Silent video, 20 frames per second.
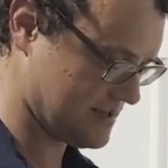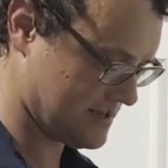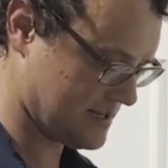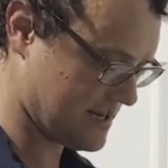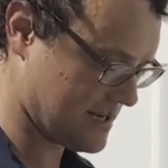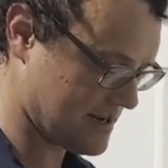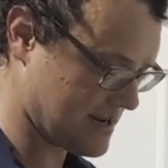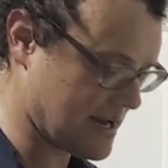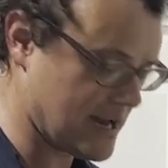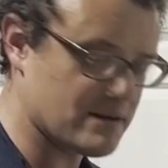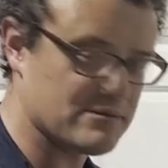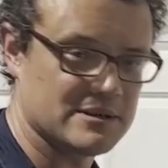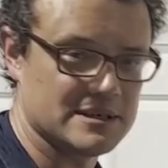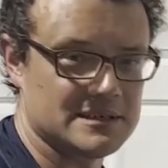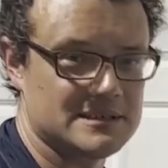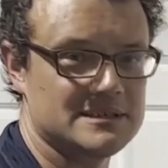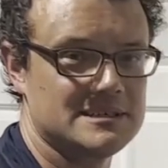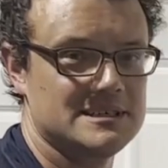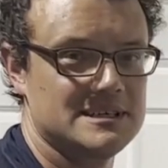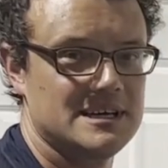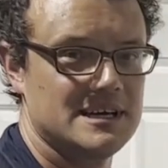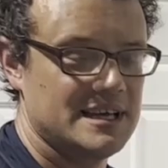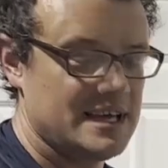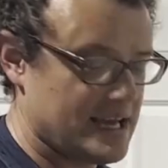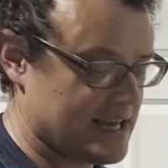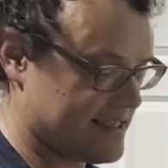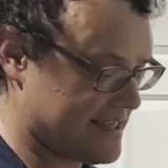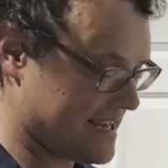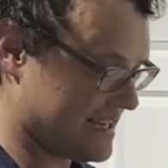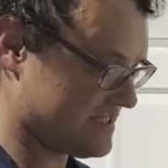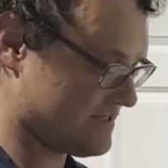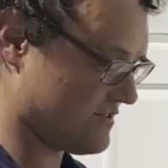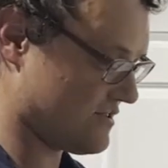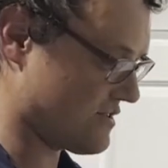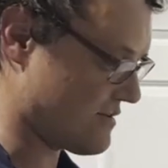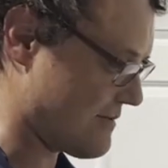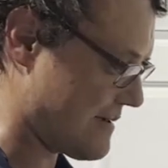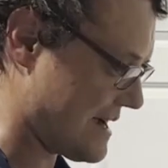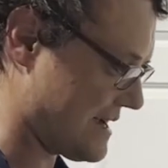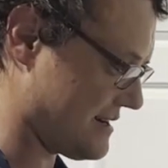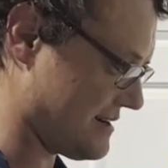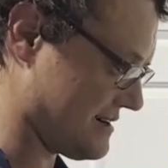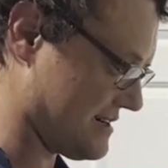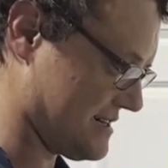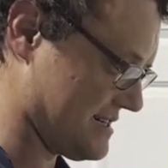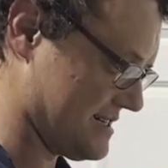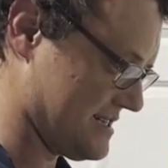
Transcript: Yeah, I will. Yeah, thanks for the reminder.